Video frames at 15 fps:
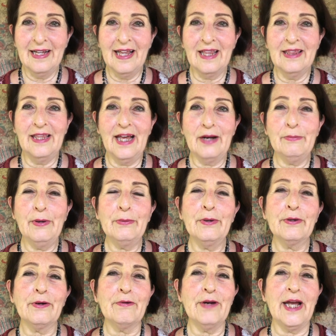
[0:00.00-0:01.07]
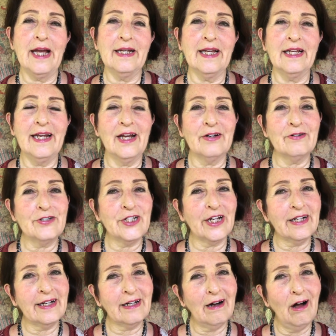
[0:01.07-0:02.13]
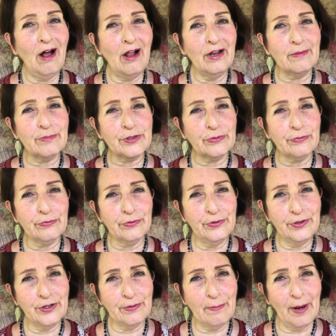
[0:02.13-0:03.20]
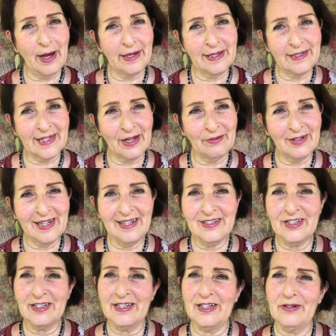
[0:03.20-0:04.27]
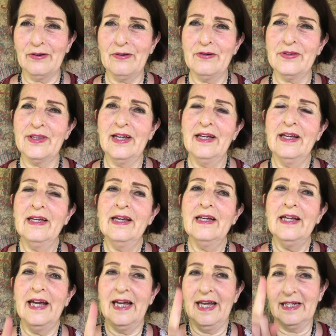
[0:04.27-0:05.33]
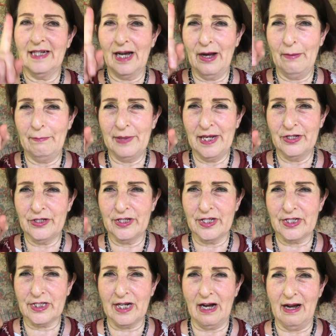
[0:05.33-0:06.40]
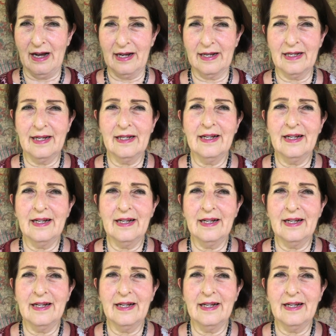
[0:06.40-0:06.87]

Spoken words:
Then we will create an energetic column to root your body down into the earth and up into the sky.